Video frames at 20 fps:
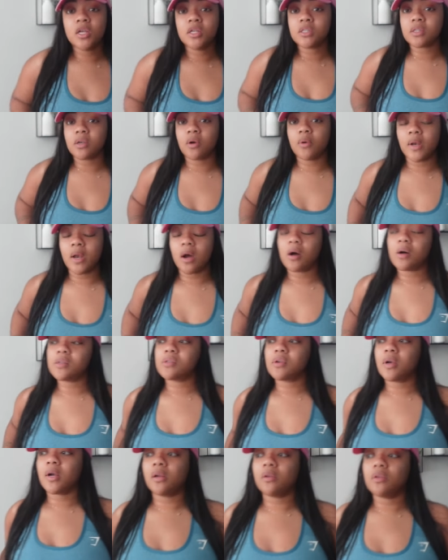So, and I
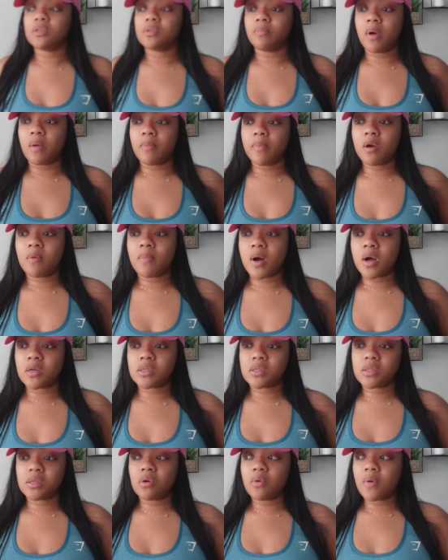also got to go to my
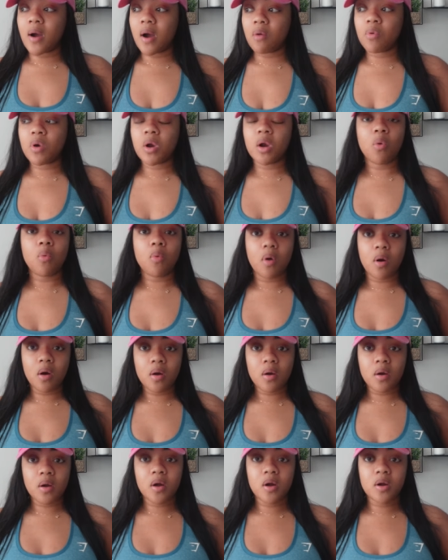mailbox. So I want to
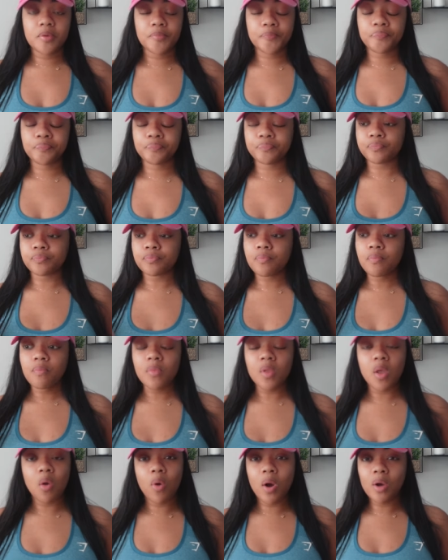walk
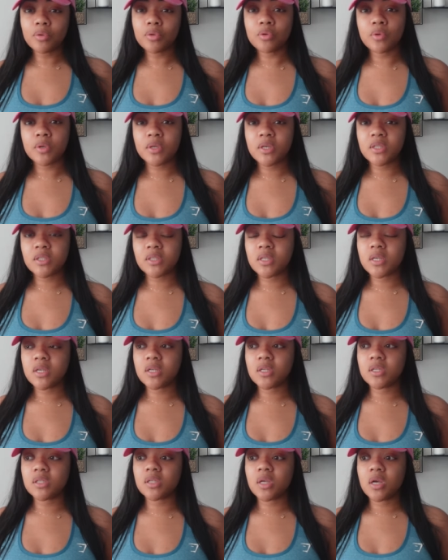while doing these
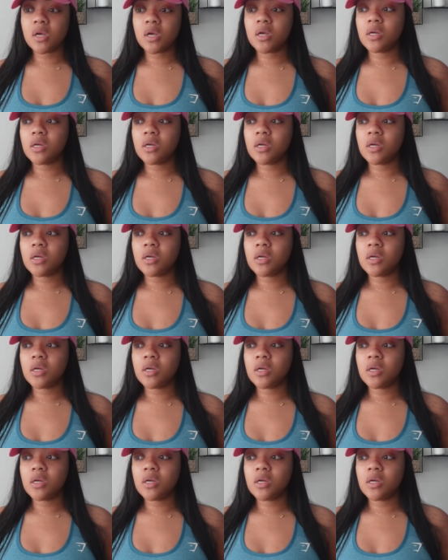things.